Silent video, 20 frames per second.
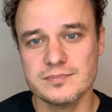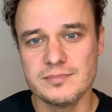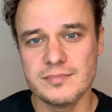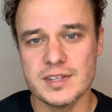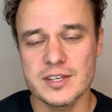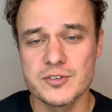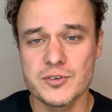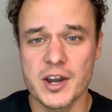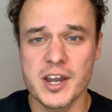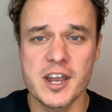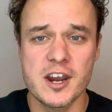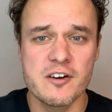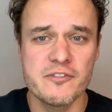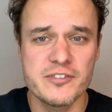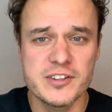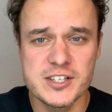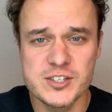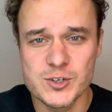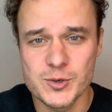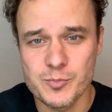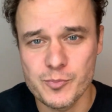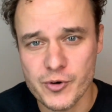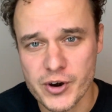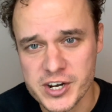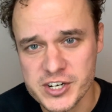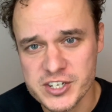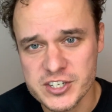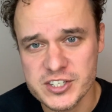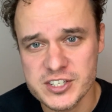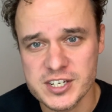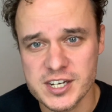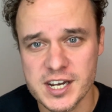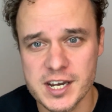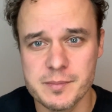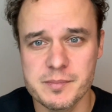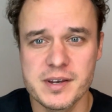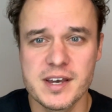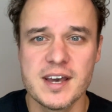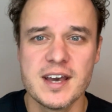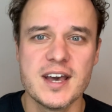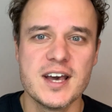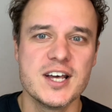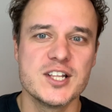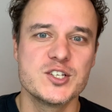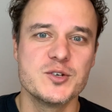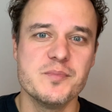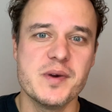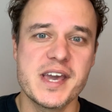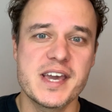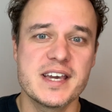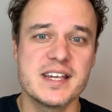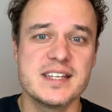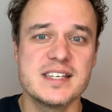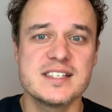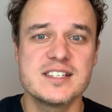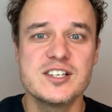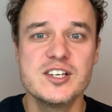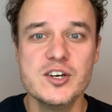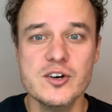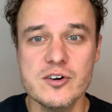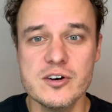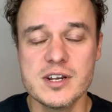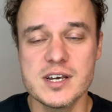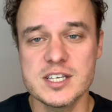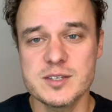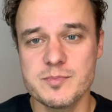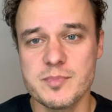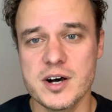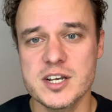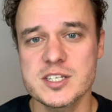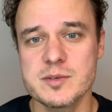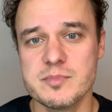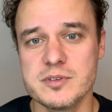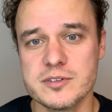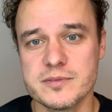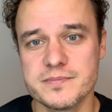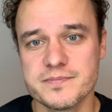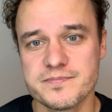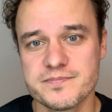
So I carefully took precious time to make it as good as possible.